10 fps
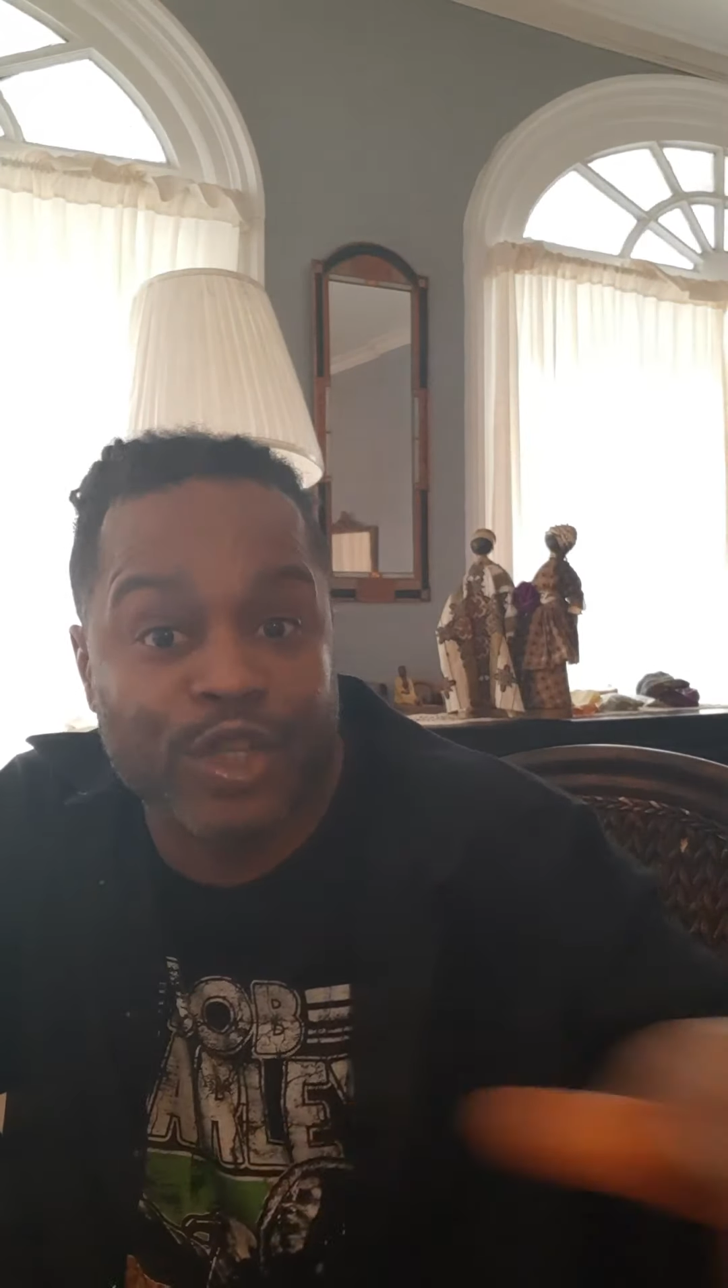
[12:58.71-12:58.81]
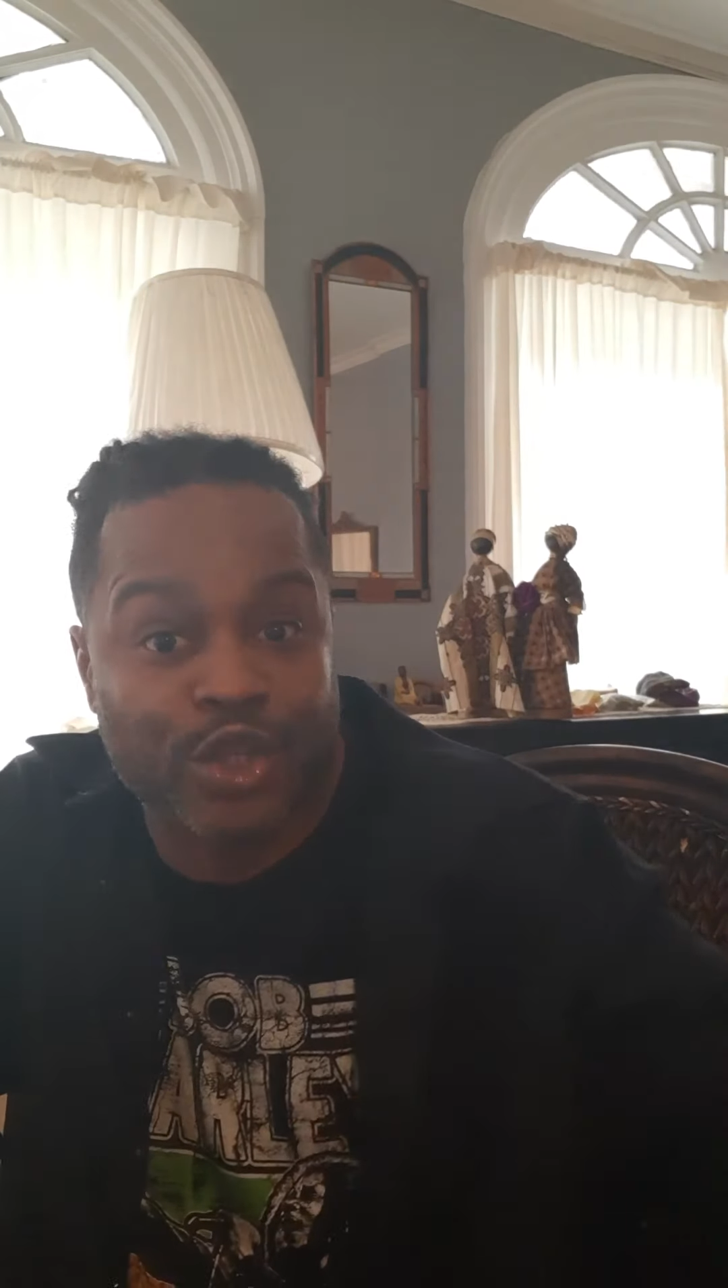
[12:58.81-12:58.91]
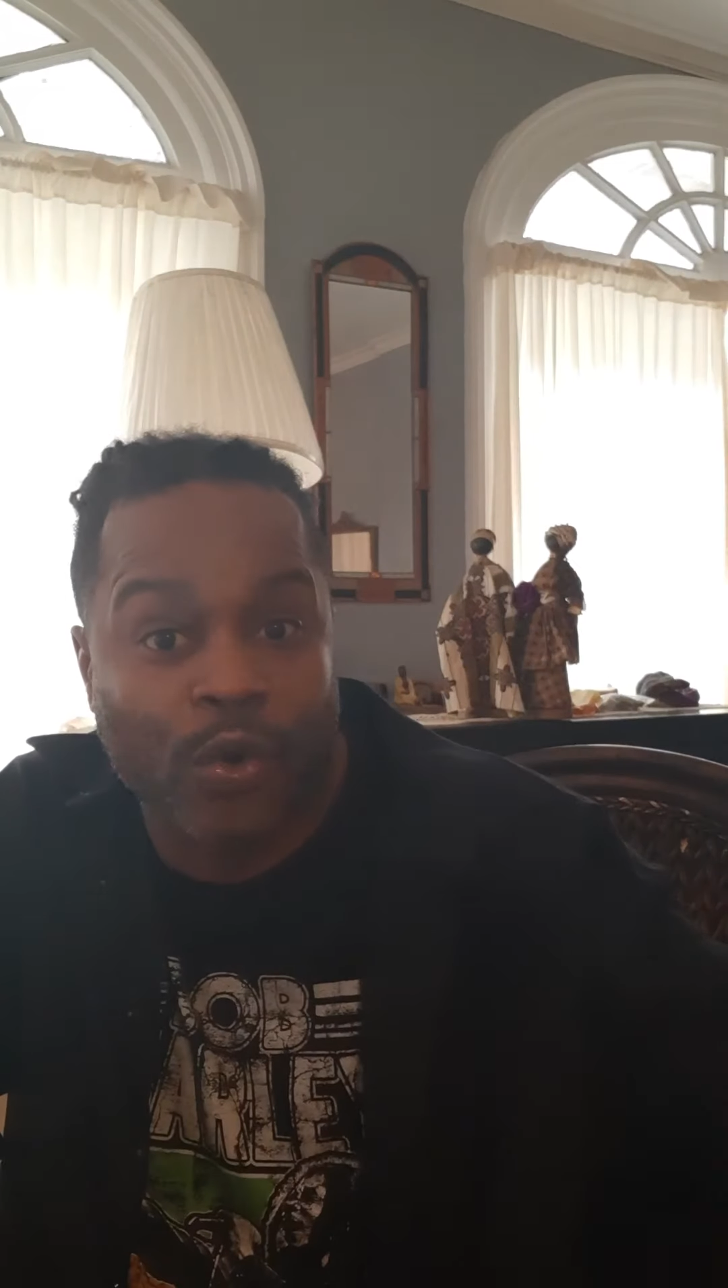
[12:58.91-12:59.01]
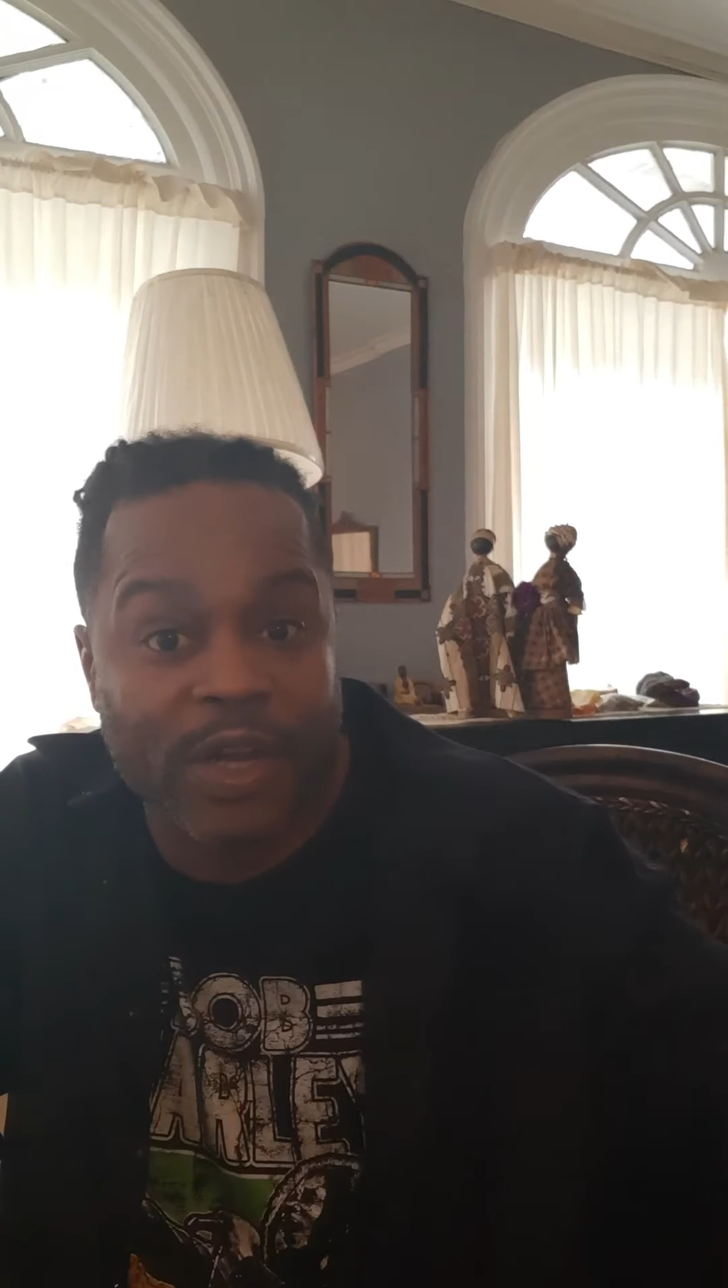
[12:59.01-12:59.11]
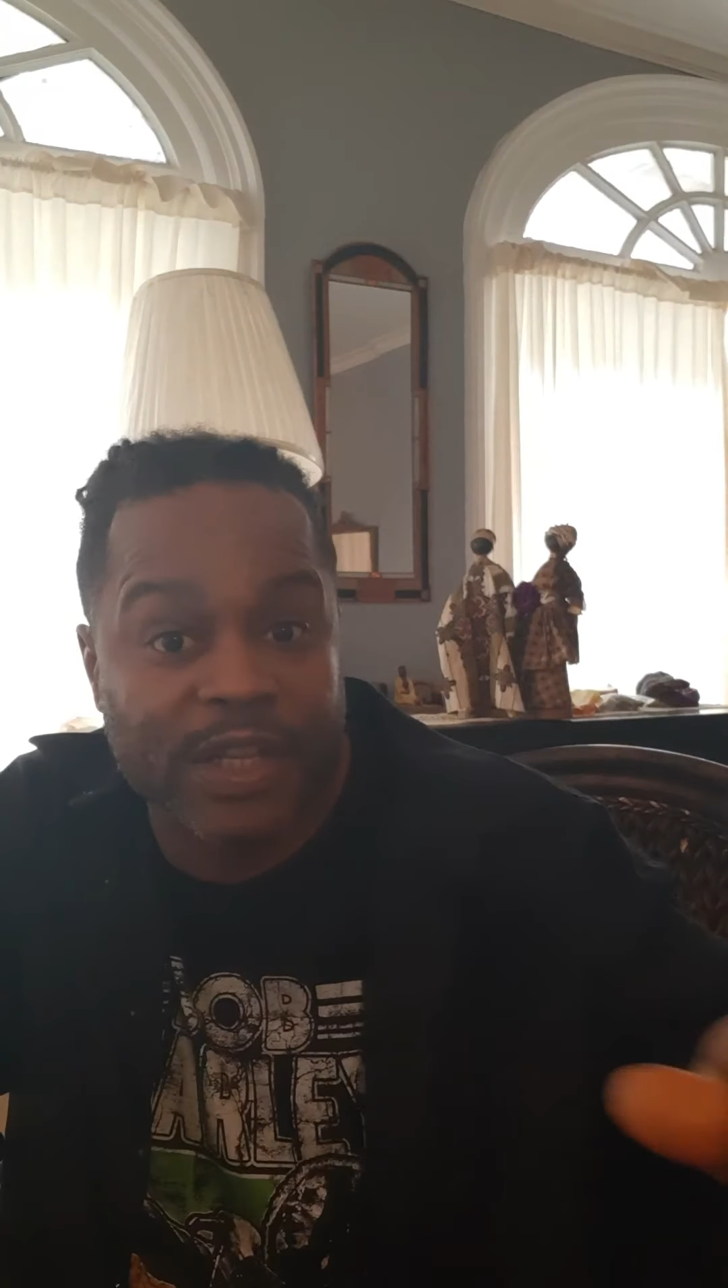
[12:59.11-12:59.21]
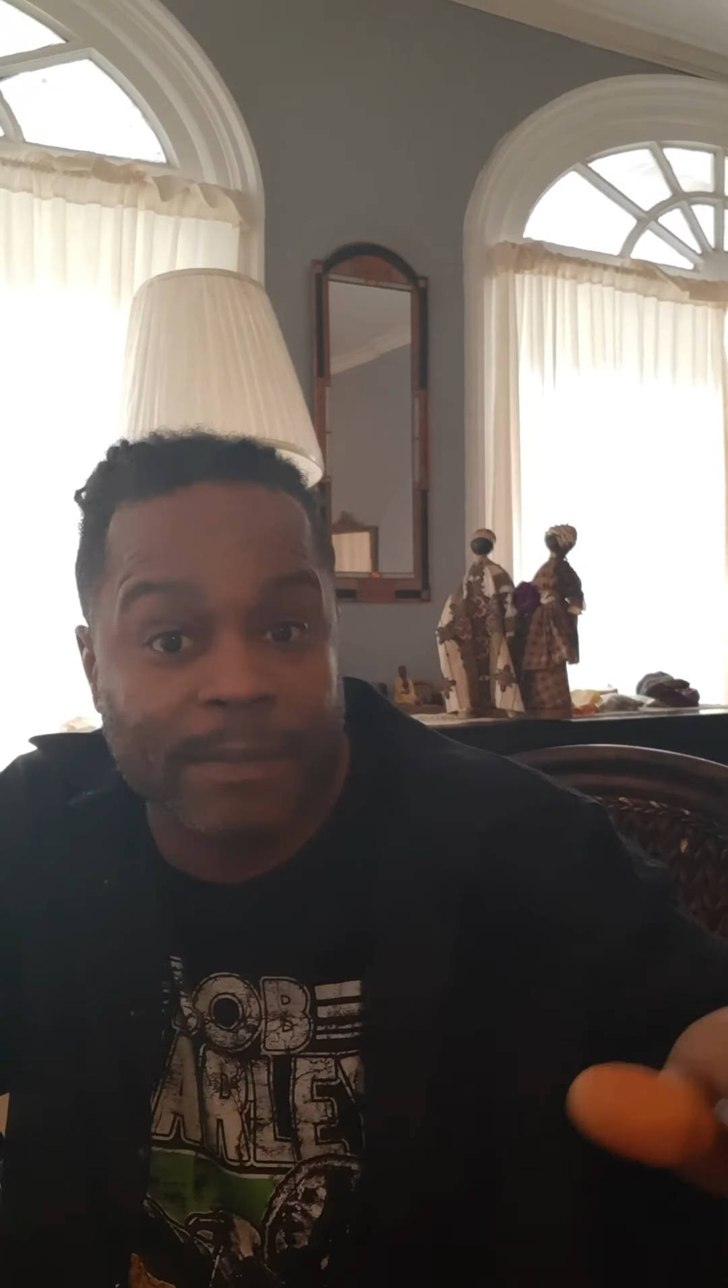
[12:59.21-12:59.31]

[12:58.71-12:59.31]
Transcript: join the